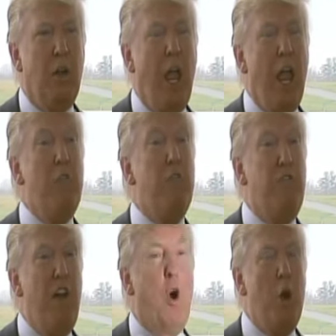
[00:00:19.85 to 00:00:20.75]
and
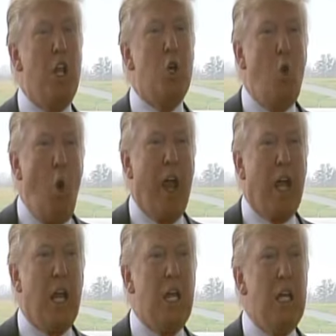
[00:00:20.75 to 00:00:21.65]
very
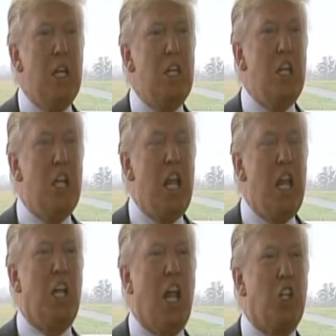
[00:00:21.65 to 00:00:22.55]
quick to
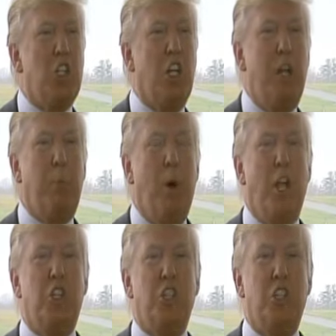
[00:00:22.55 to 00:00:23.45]
get gasoline
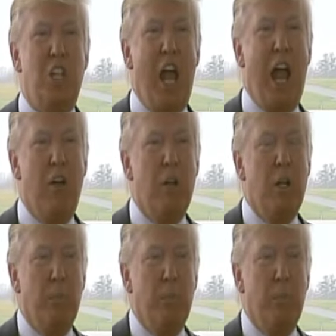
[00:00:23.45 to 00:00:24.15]
prices down.